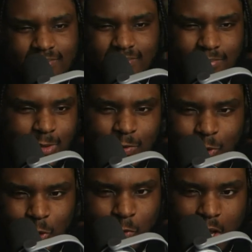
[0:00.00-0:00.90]
your
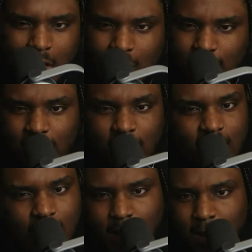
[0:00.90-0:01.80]
trunks, your
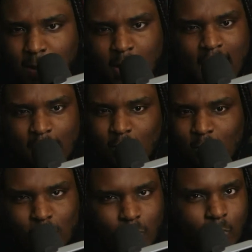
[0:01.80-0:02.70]
color, how
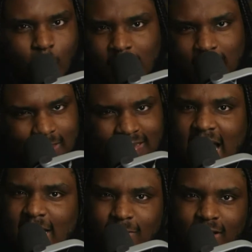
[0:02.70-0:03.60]
you want to design
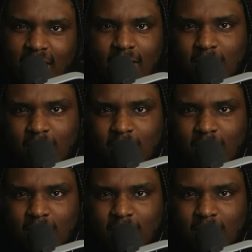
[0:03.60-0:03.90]
your characters,